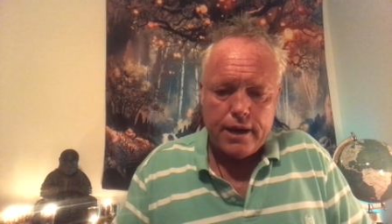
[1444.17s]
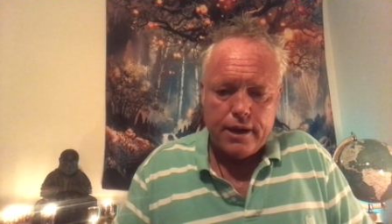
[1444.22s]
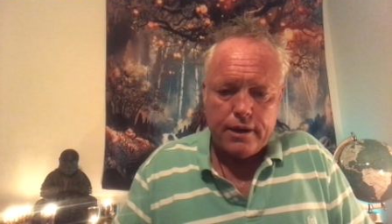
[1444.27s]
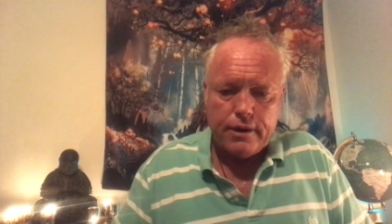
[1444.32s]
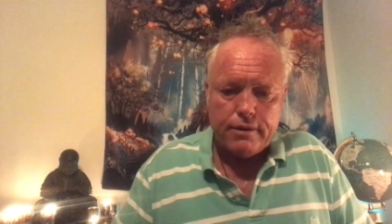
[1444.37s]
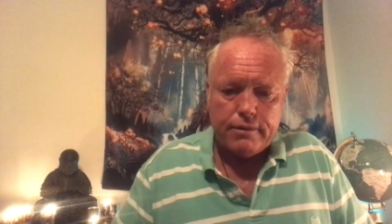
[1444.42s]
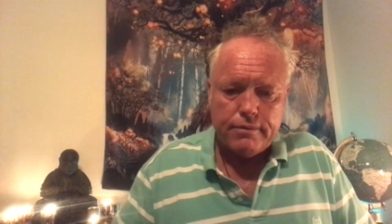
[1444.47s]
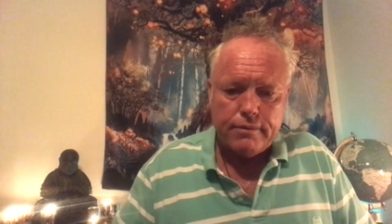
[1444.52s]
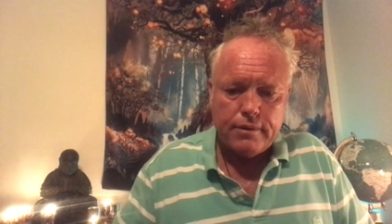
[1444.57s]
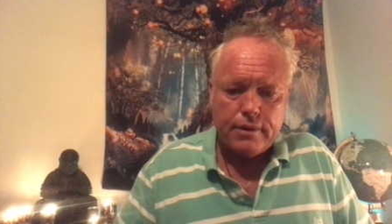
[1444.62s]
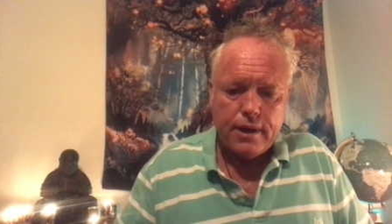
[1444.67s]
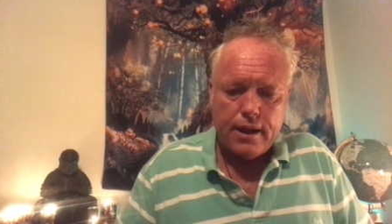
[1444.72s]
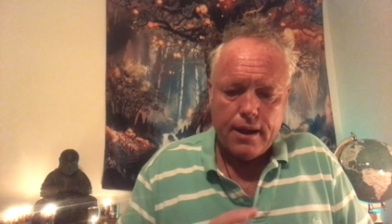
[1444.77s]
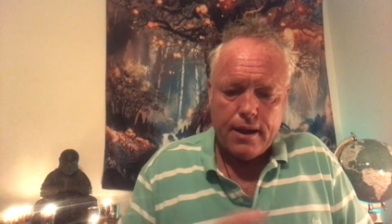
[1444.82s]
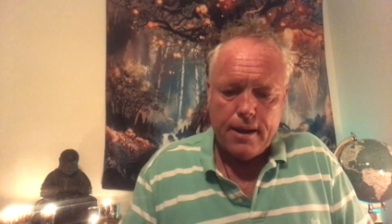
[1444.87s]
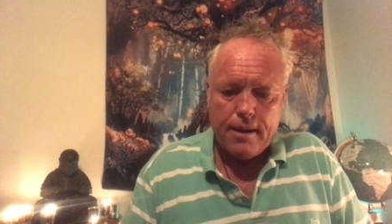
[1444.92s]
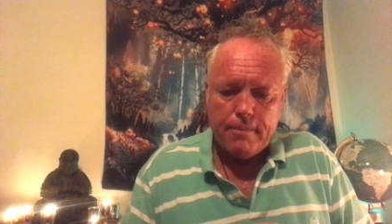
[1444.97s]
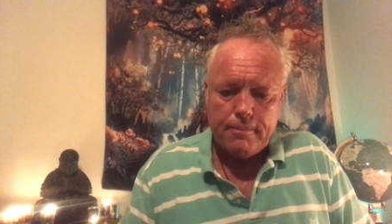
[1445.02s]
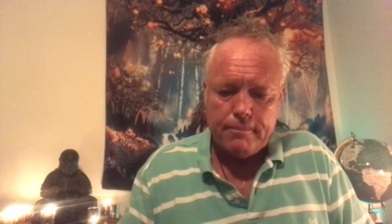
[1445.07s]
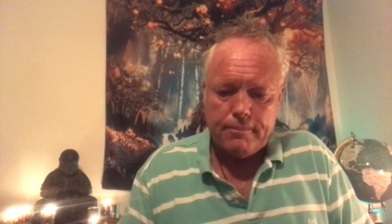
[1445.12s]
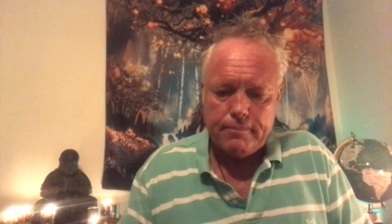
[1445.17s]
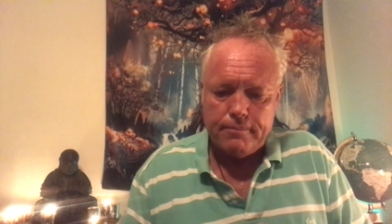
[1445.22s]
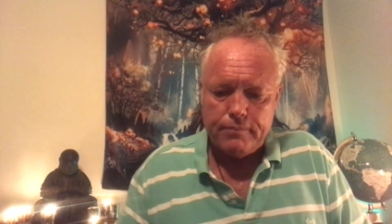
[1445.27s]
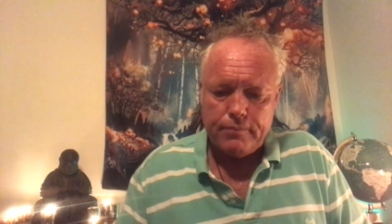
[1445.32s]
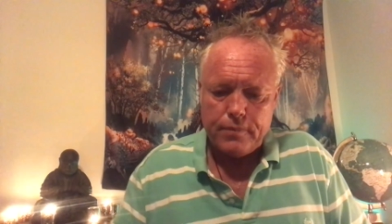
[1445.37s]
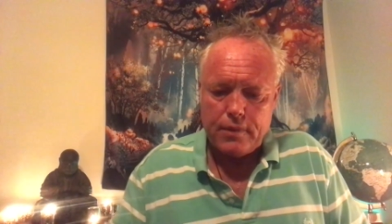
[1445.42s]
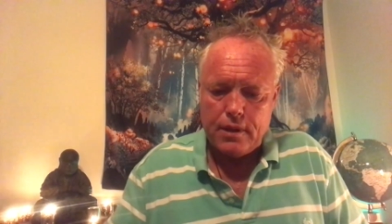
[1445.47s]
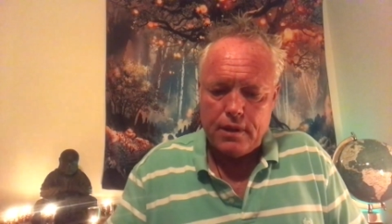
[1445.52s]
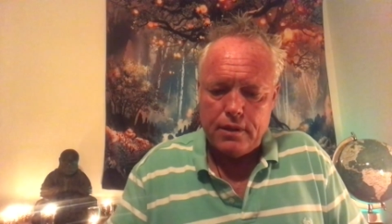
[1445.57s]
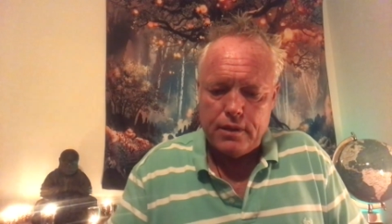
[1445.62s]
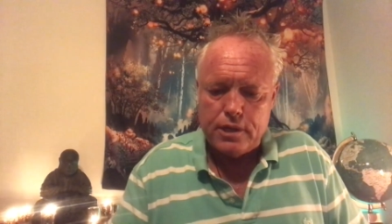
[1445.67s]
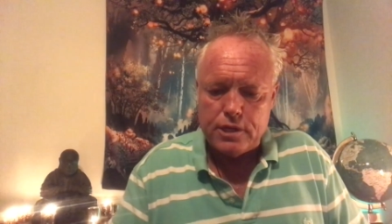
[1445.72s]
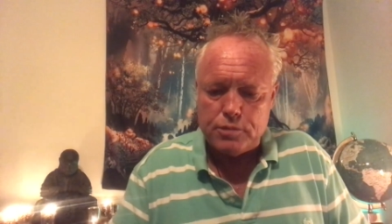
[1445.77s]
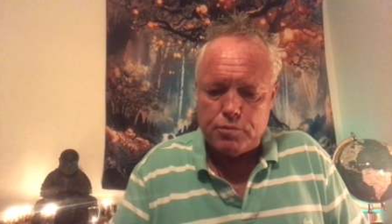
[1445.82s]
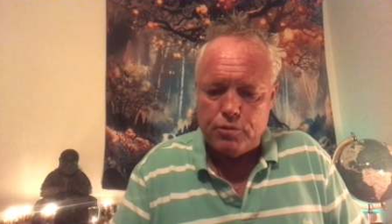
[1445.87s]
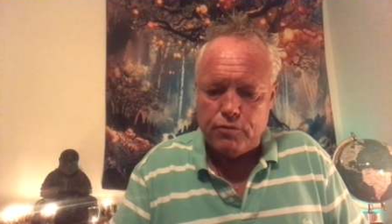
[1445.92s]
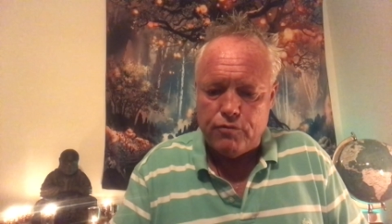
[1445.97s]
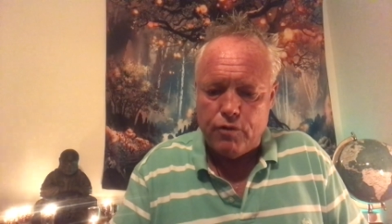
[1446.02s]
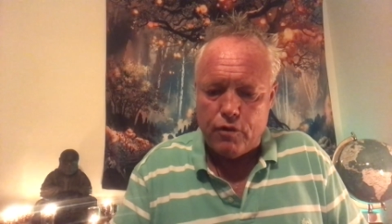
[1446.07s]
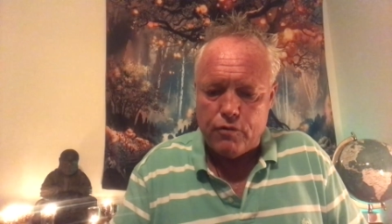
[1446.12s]
here. Um,
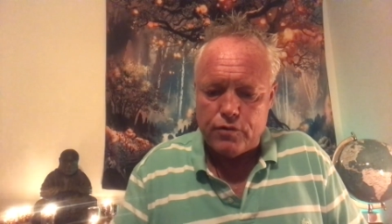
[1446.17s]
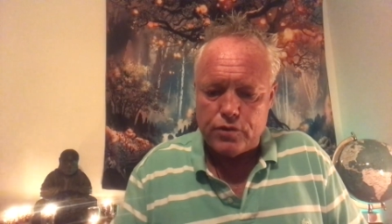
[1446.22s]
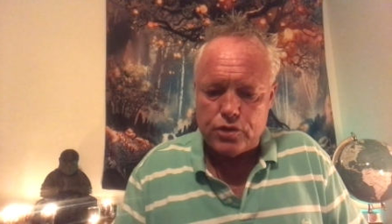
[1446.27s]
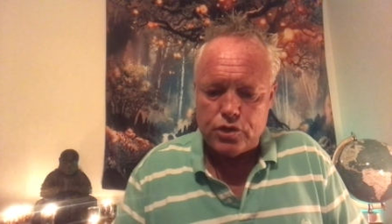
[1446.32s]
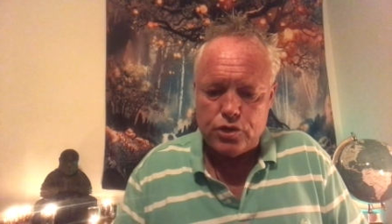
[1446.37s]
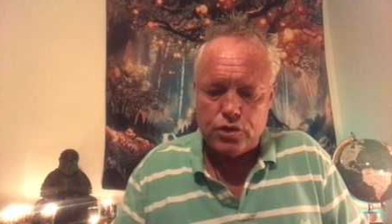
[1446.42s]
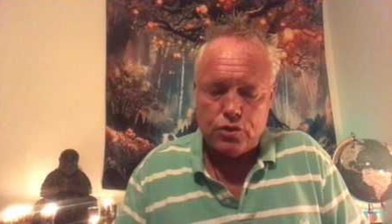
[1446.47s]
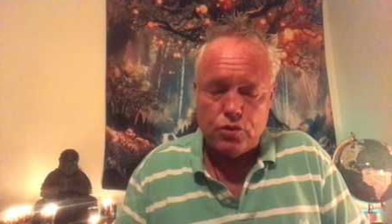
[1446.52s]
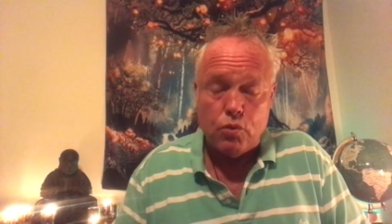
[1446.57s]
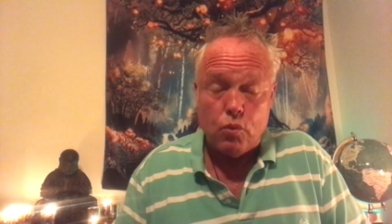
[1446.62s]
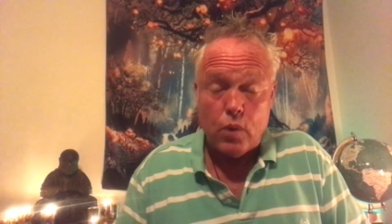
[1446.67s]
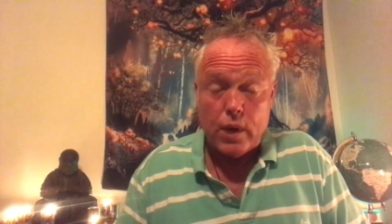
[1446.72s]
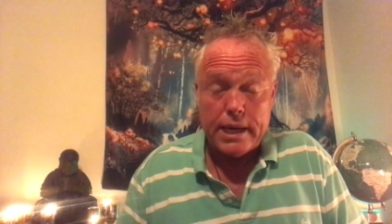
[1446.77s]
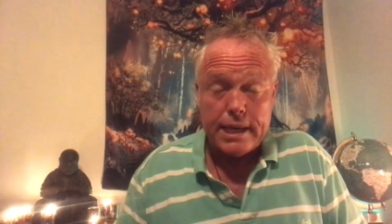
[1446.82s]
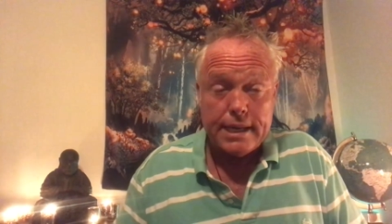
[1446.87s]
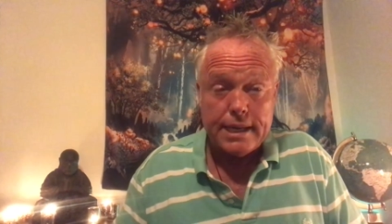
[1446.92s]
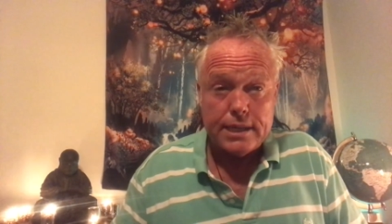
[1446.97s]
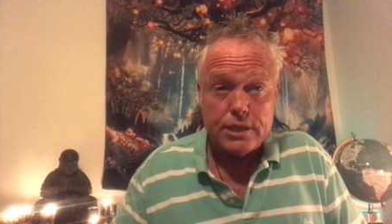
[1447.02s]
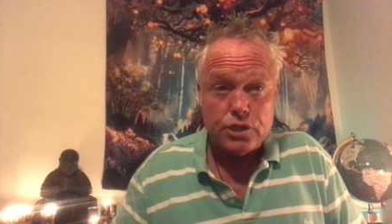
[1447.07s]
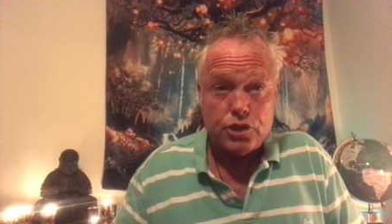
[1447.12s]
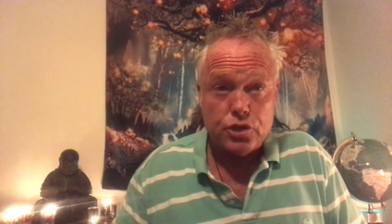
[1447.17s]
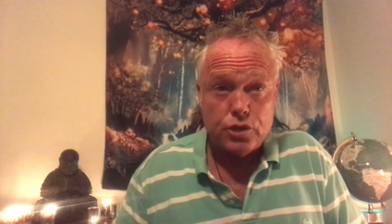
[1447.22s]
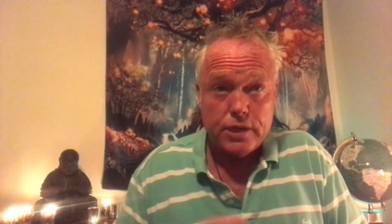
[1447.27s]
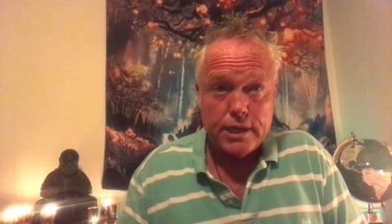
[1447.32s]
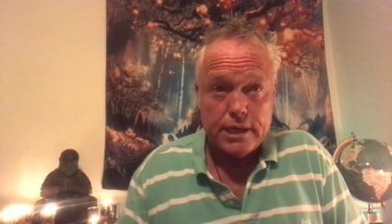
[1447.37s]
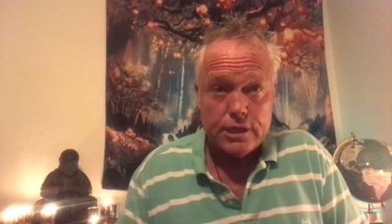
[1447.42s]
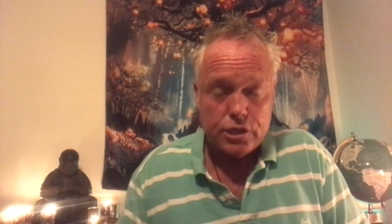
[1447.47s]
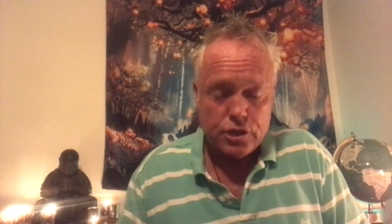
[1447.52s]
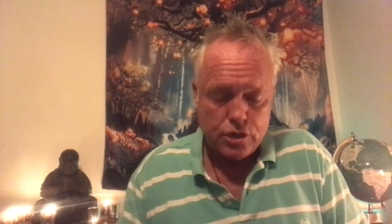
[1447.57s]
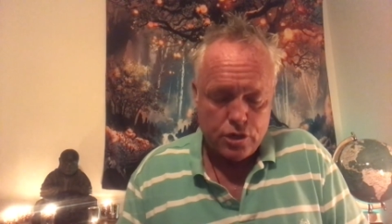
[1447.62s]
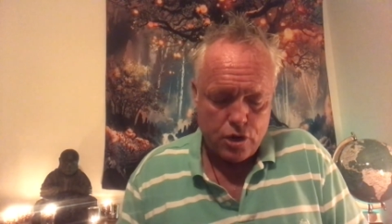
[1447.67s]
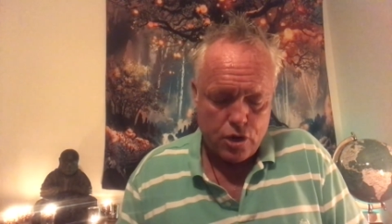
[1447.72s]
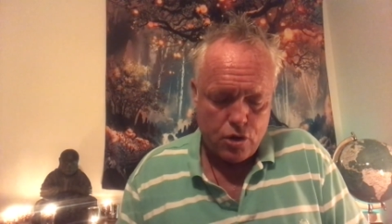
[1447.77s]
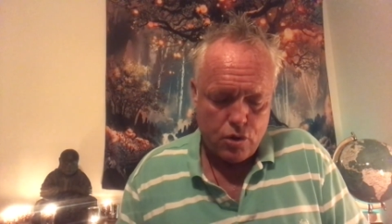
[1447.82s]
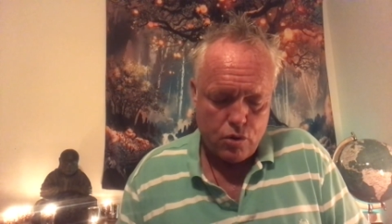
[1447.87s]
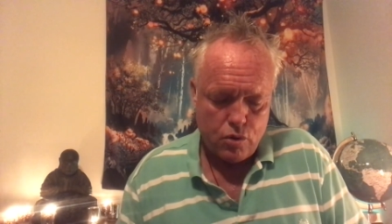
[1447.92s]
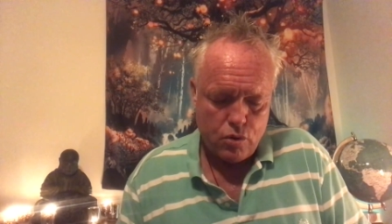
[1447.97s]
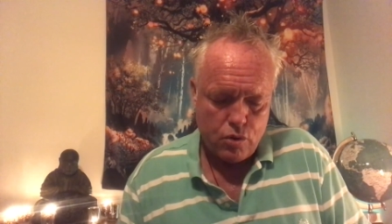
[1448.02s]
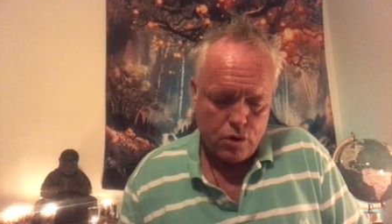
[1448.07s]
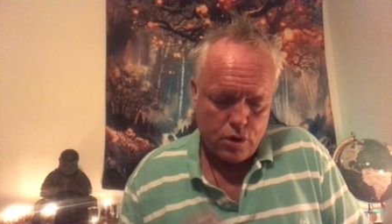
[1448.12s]
let's move over to what it is you need to
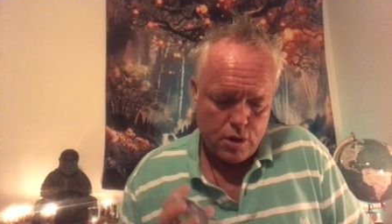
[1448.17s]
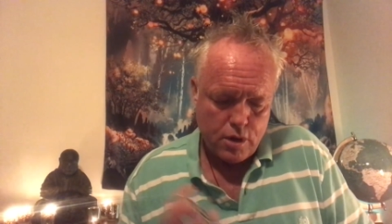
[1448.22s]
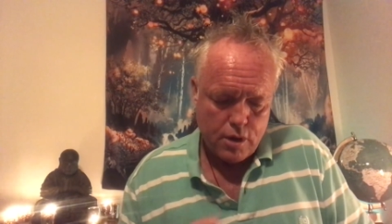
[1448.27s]
know.